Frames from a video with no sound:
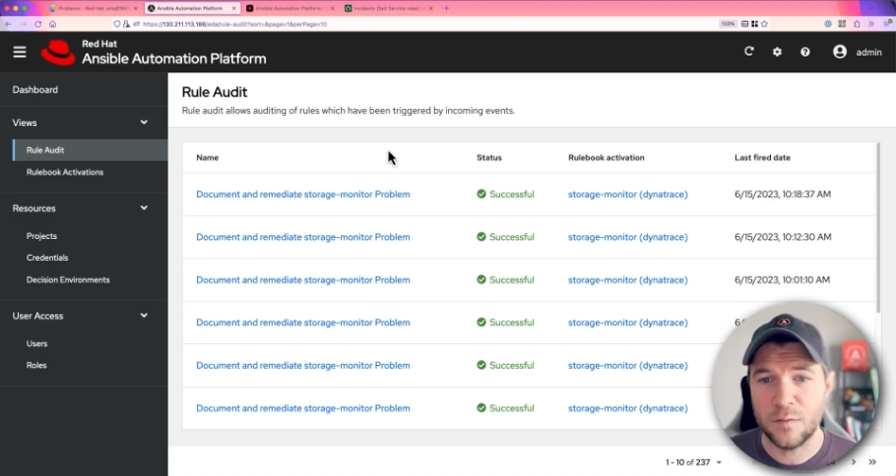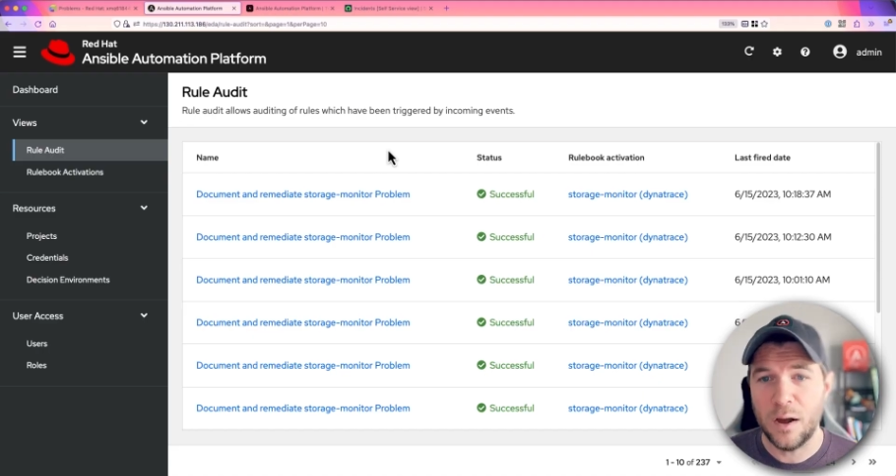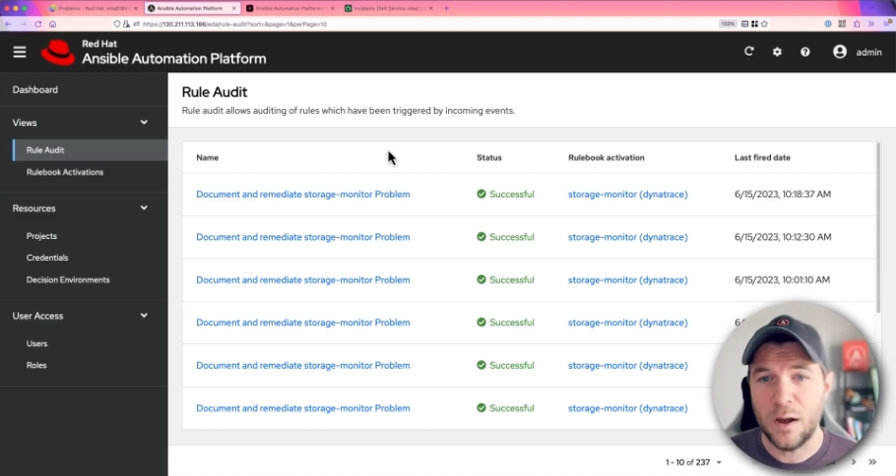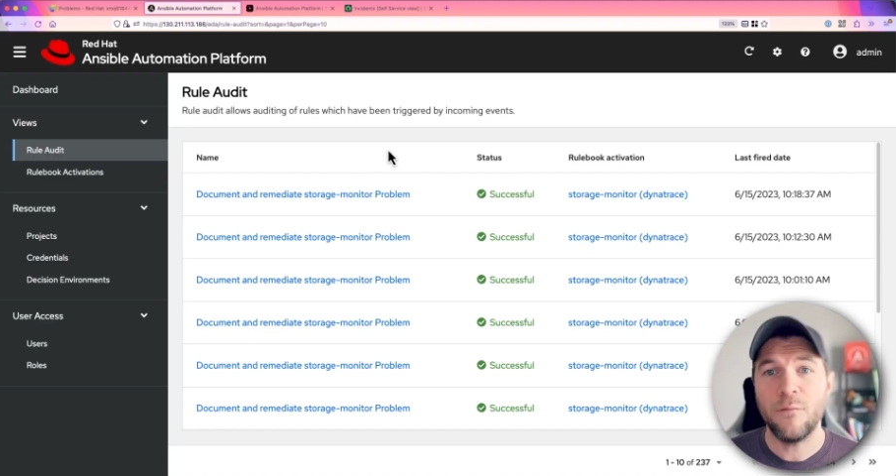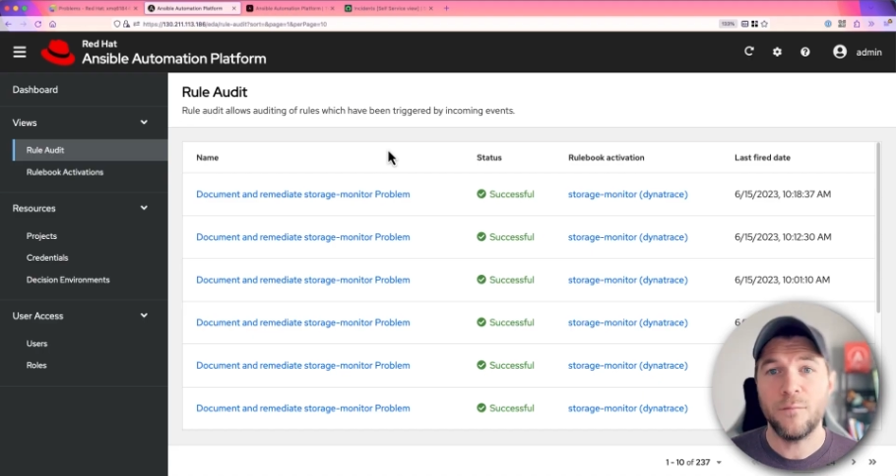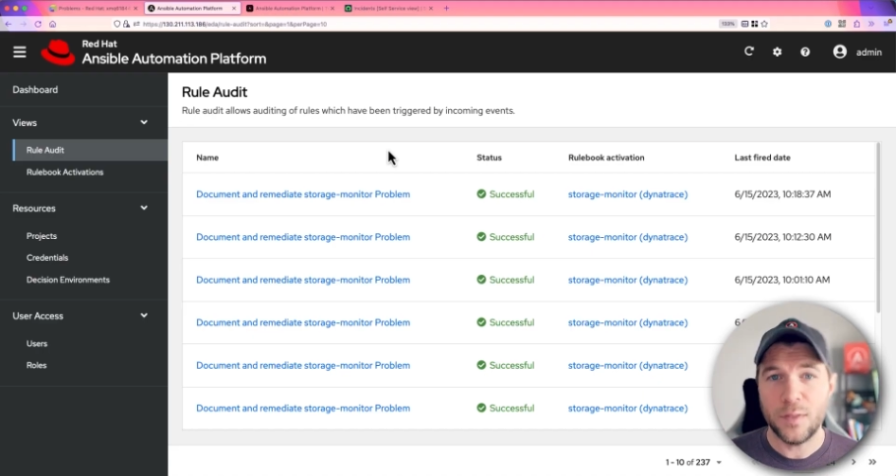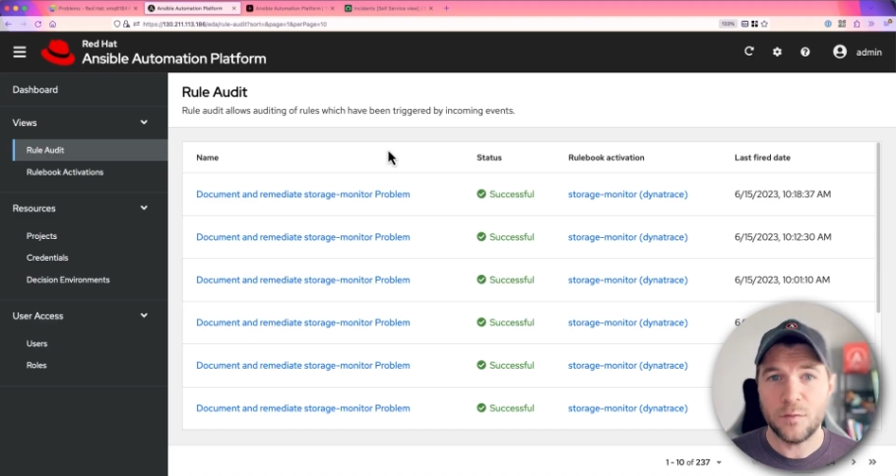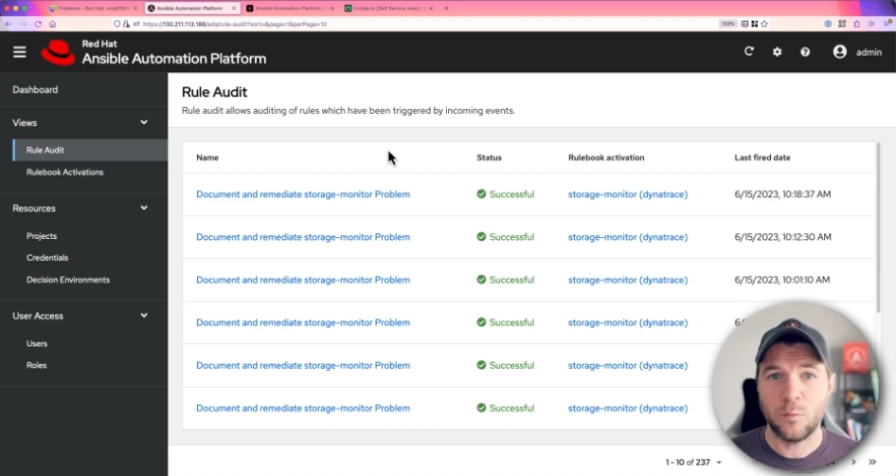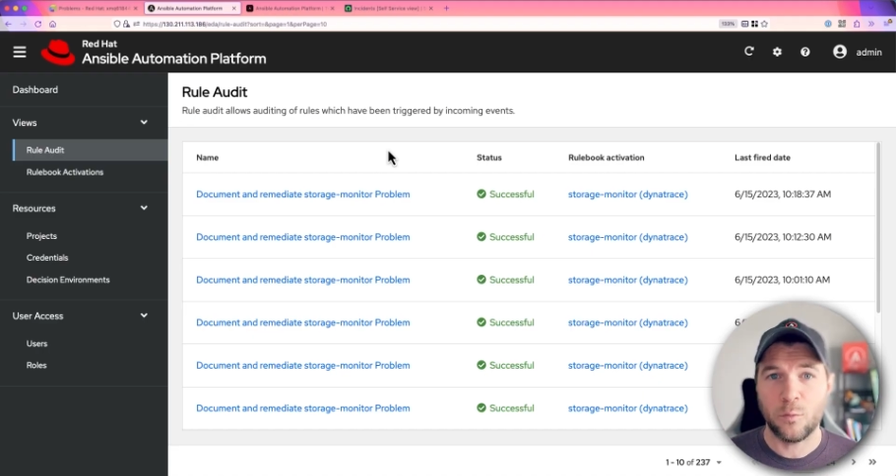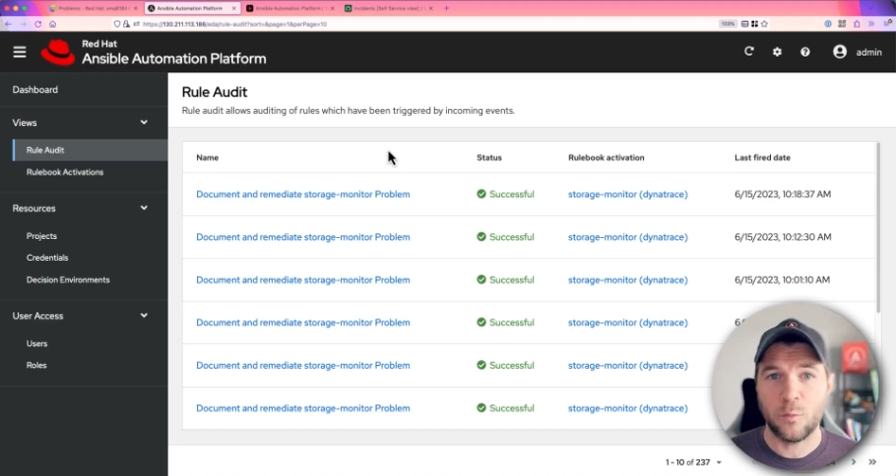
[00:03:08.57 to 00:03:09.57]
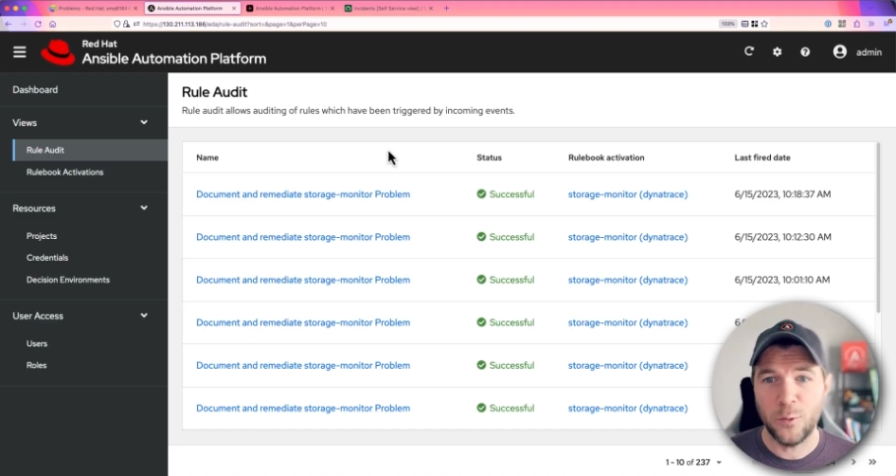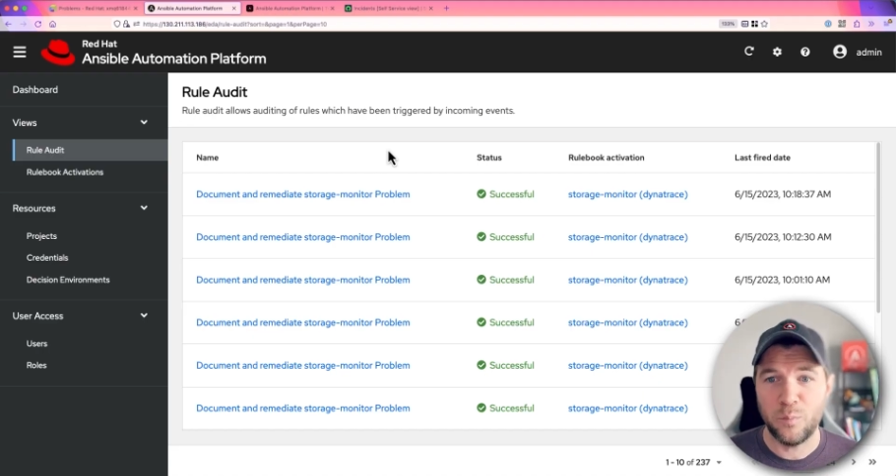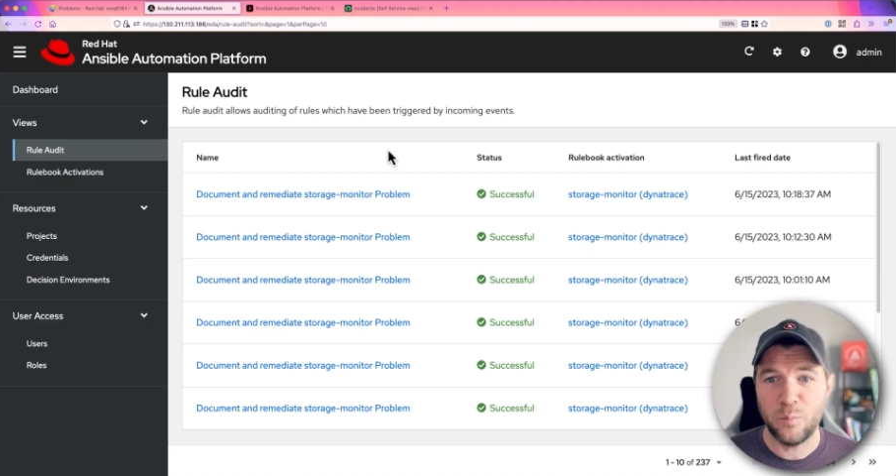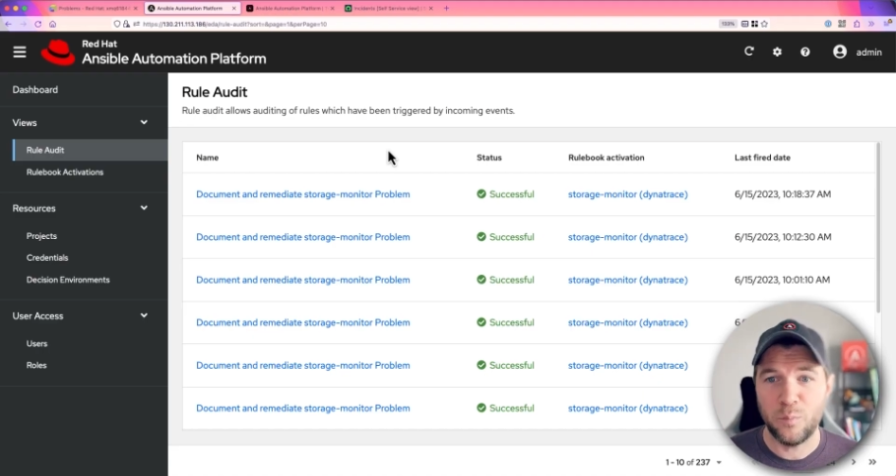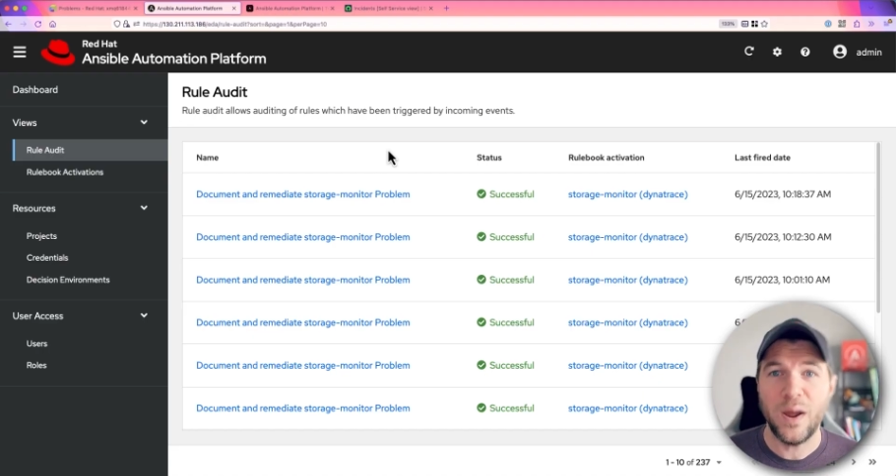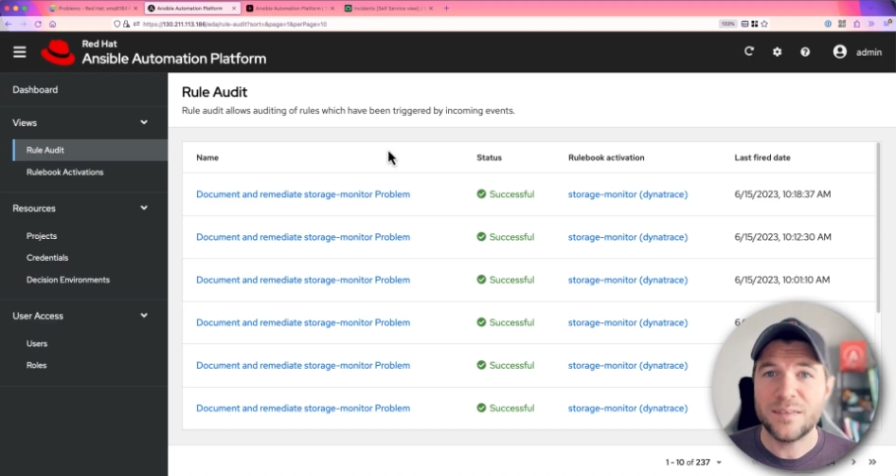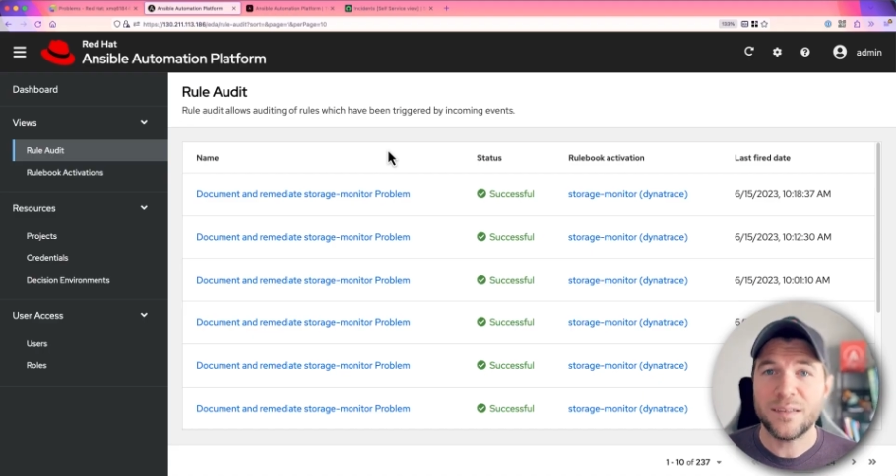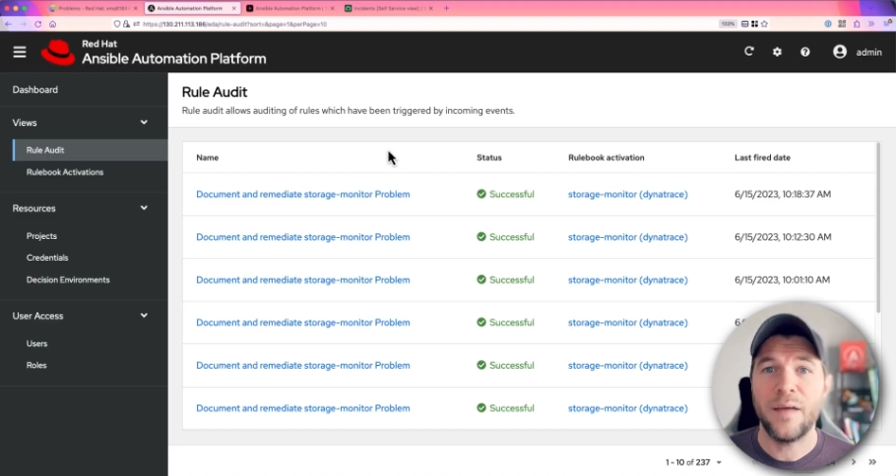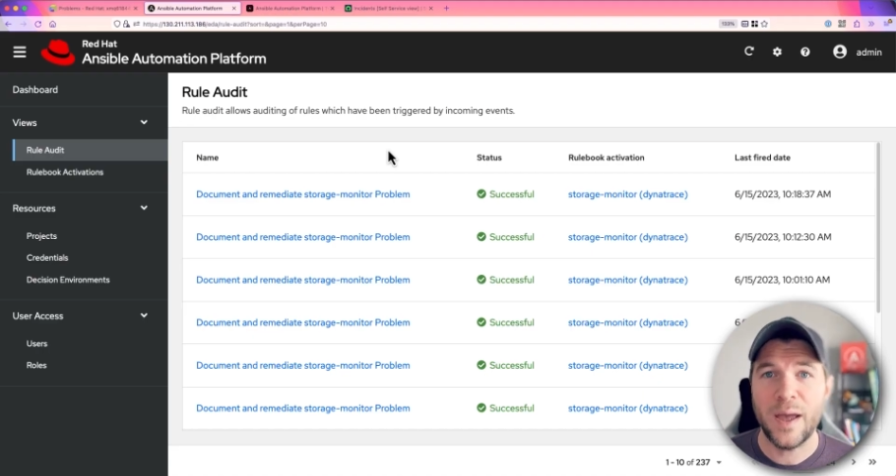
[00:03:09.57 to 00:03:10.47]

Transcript: of these rules based on